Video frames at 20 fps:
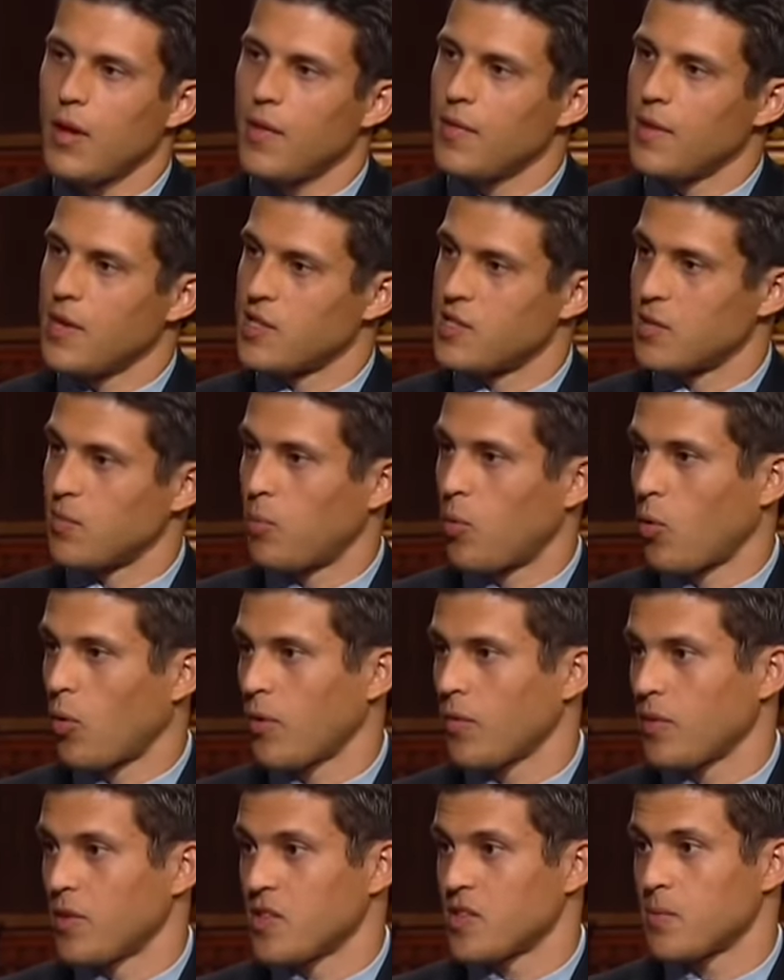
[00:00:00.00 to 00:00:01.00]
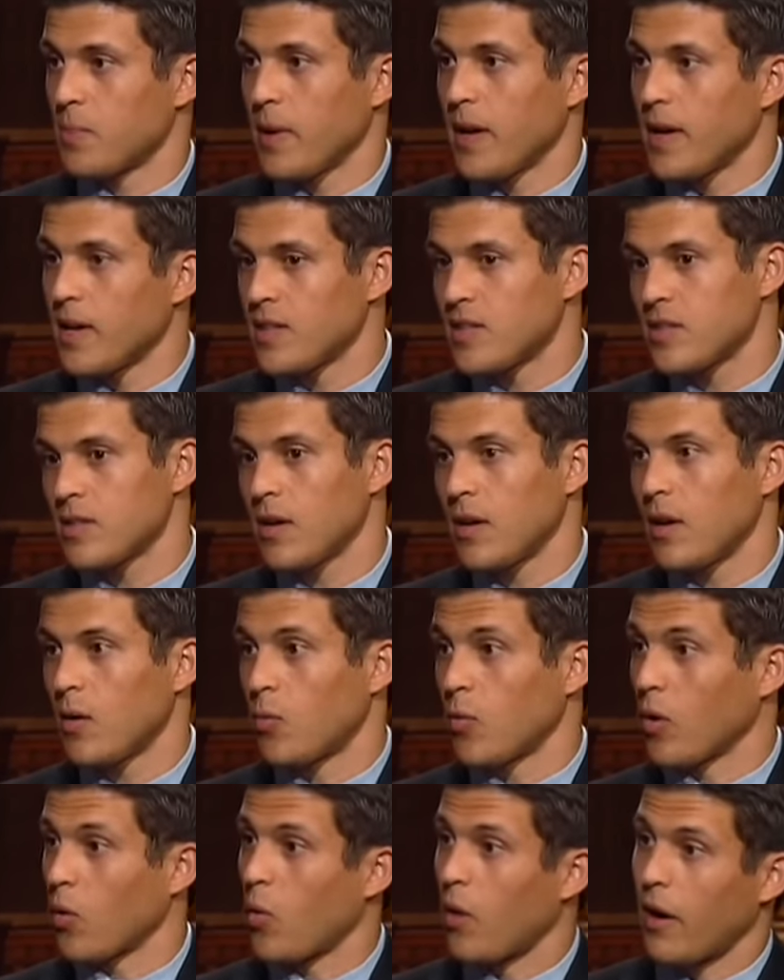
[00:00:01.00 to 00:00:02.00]
They support the space
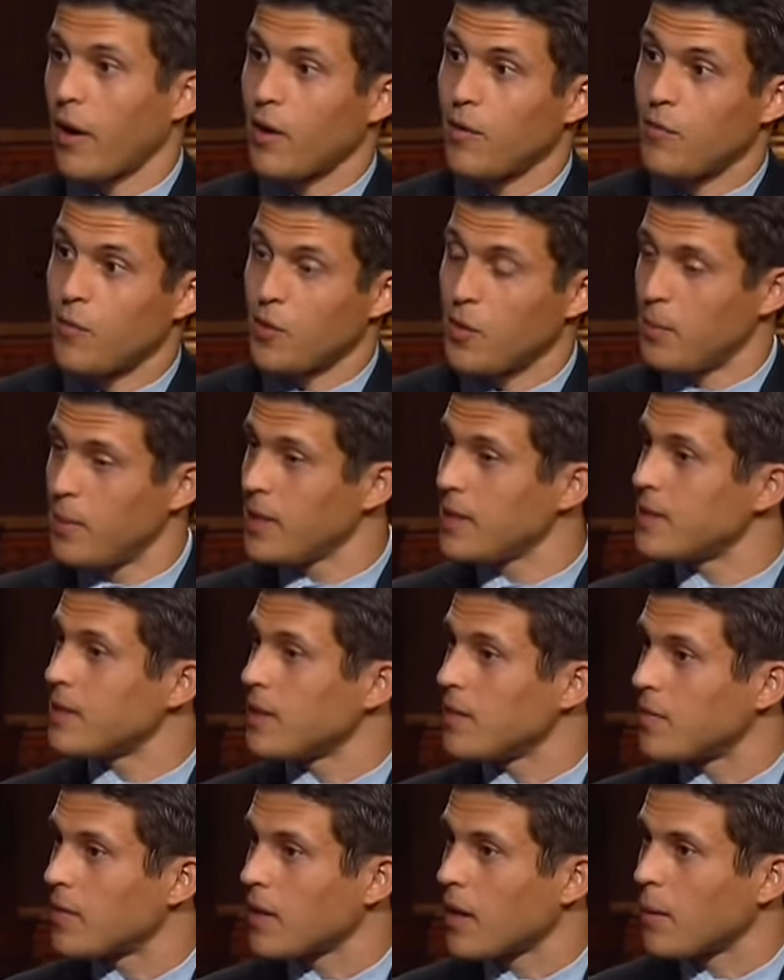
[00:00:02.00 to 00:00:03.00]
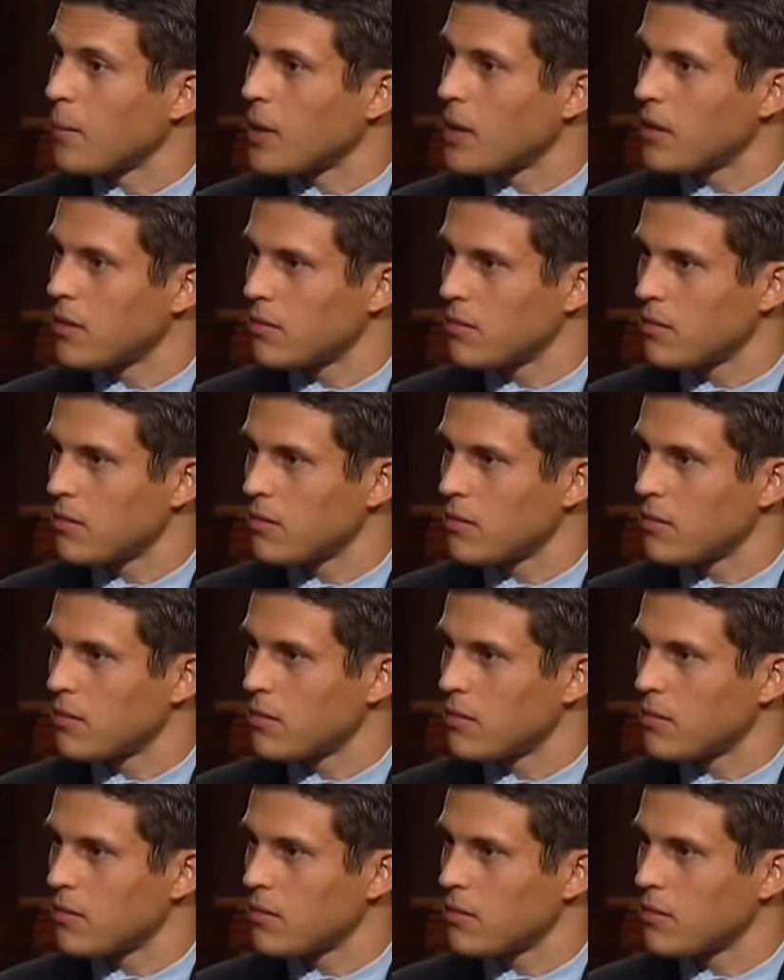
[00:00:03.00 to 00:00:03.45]
required for the big teeth to come in.